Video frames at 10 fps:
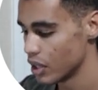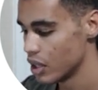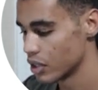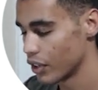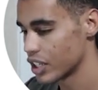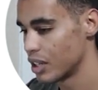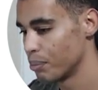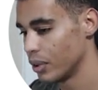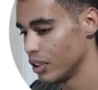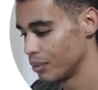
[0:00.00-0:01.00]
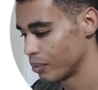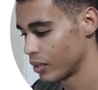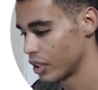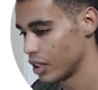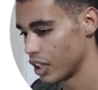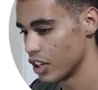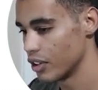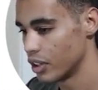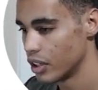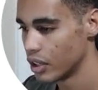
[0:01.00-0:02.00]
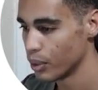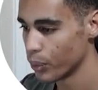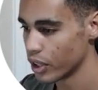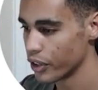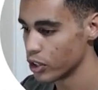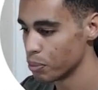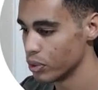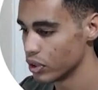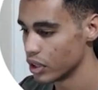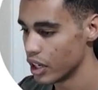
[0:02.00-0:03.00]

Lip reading: So for example, here we are going to put